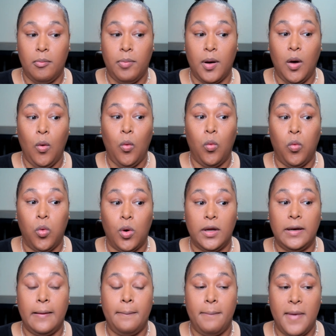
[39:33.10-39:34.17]
But
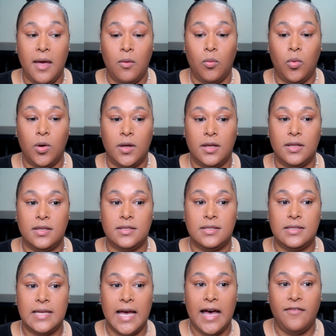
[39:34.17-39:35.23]
what it meant was
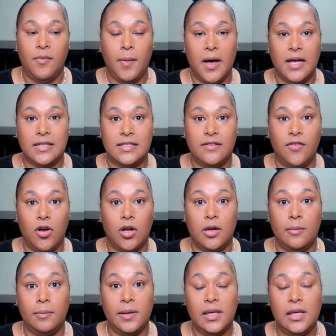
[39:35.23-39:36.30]
to have a positive
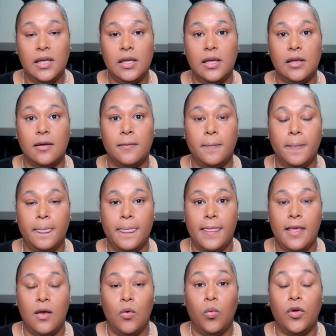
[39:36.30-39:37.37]
RMP
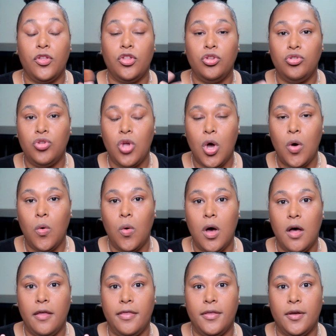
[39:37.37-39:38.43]
with no
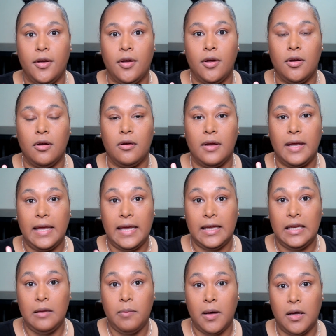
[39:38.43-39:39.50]
other
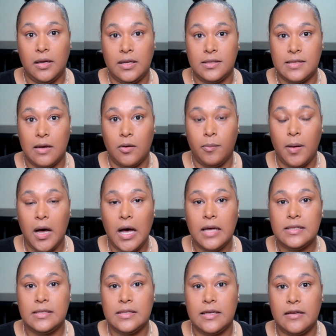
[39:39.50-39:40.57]
antibodies that were
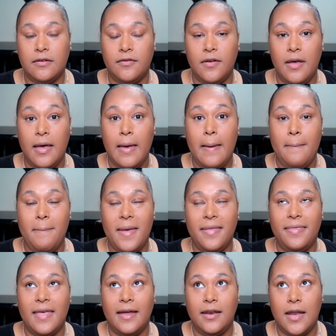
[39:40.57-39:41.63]
positive
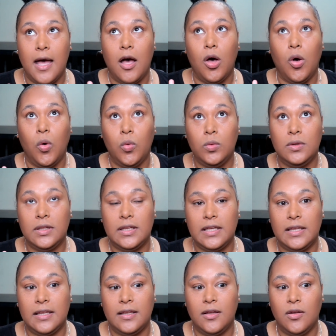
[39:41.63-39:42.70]
meant that not
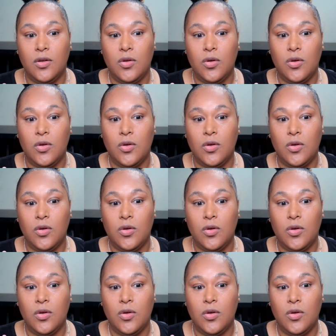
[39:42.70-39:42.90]
only